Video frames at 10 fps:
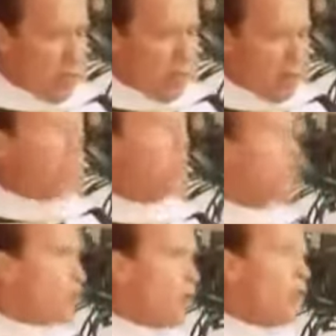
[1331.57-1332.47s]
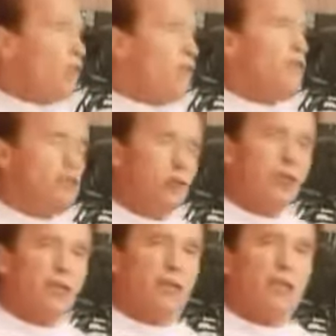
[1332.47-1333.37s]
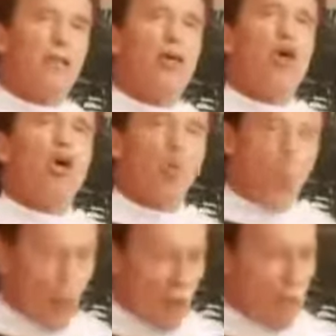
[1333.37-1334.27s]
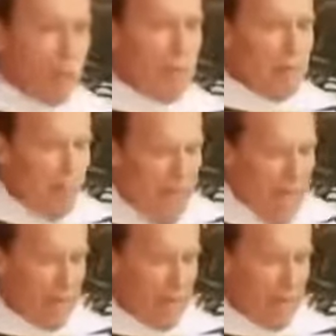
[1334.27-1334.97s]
but there's one thing certain: we'll be back.